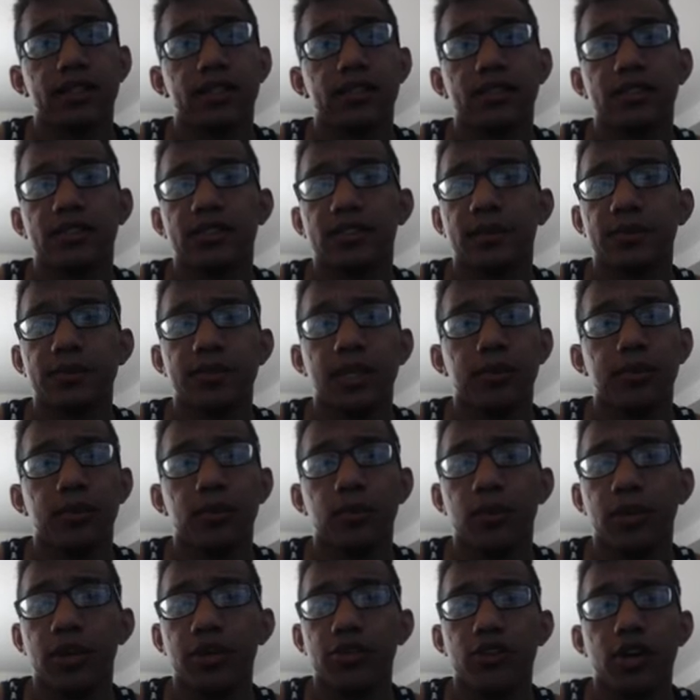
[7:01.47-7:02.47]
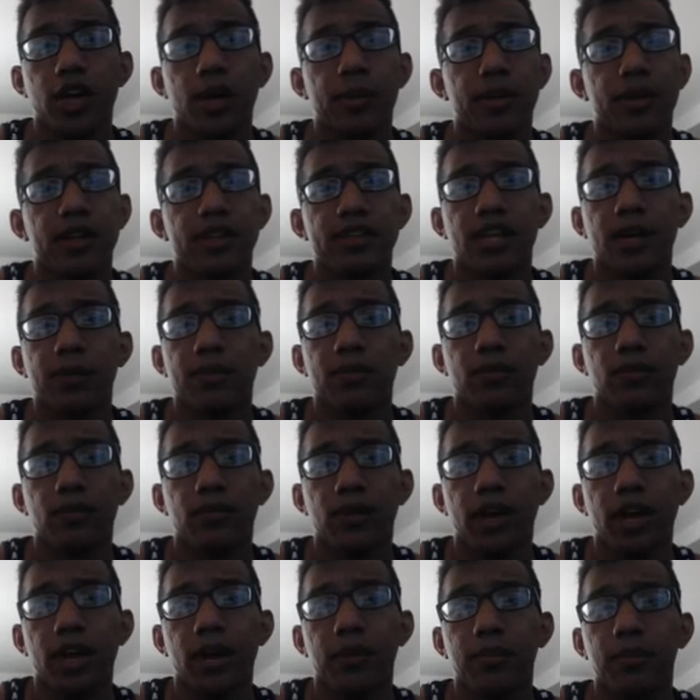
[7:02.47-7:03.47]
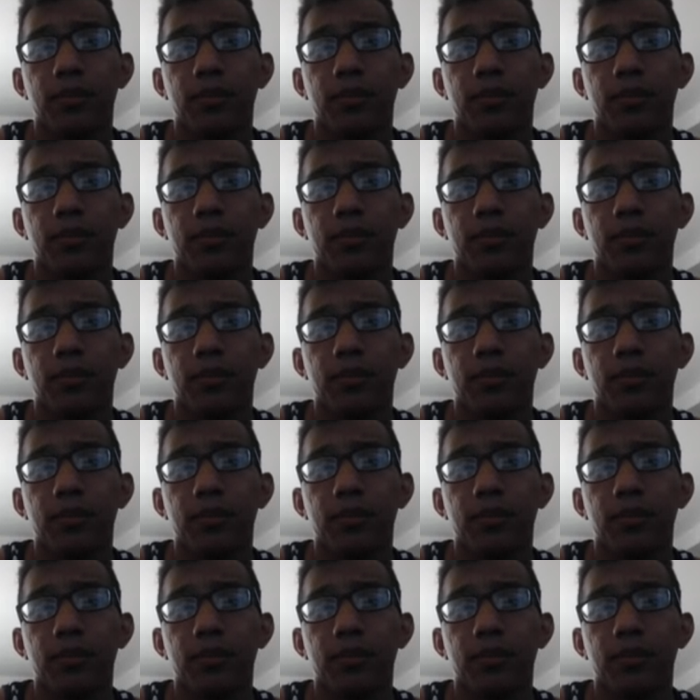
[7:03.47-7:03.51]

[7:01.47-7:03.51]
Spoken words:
some type of 1-drop, any type of ramp.